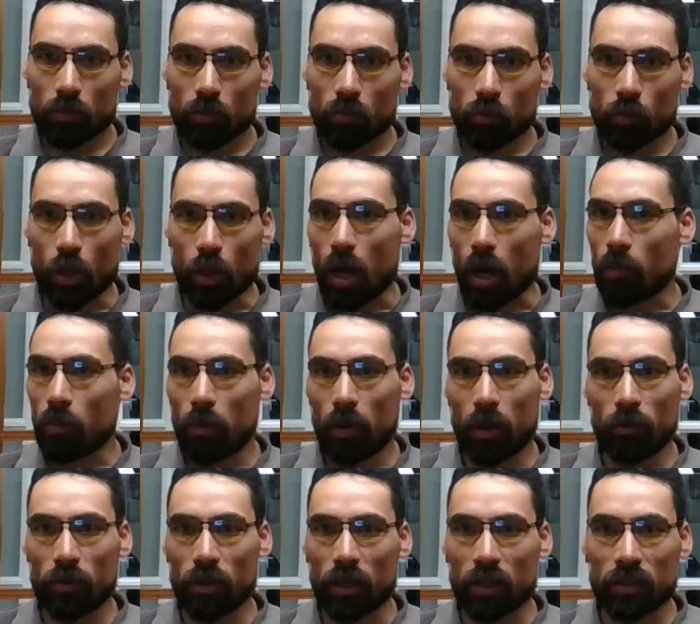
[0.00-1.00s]
Yeah, if
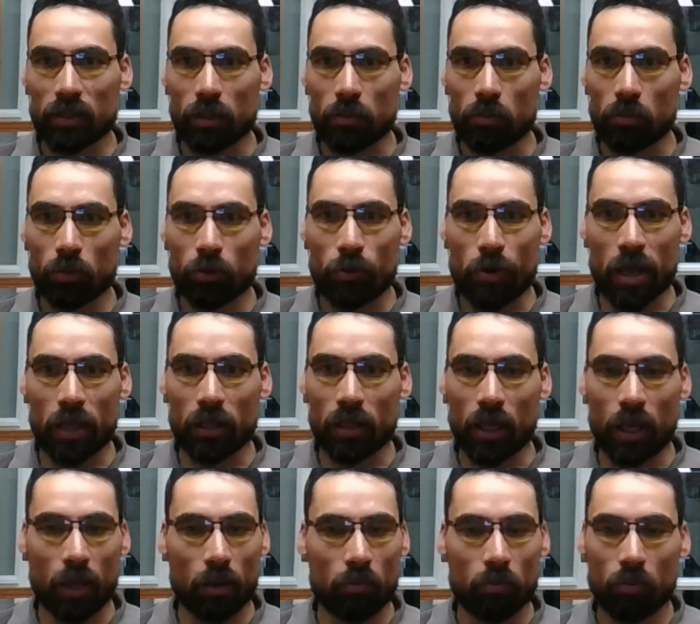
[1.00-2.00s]
there is some great
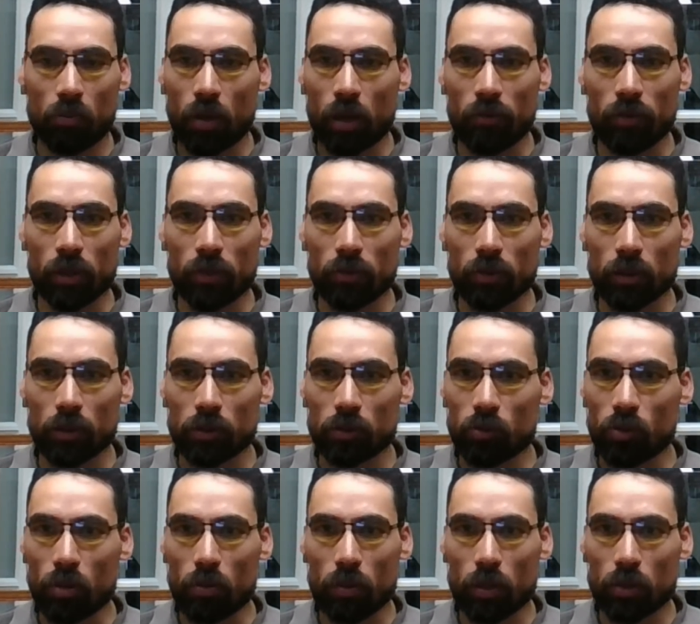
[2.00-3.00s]
game, I will definitely
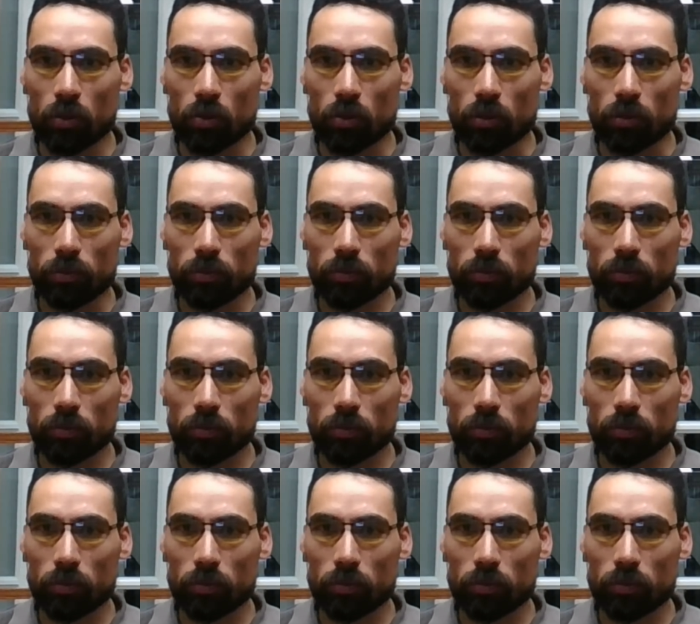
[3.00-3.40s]
stream that, sure.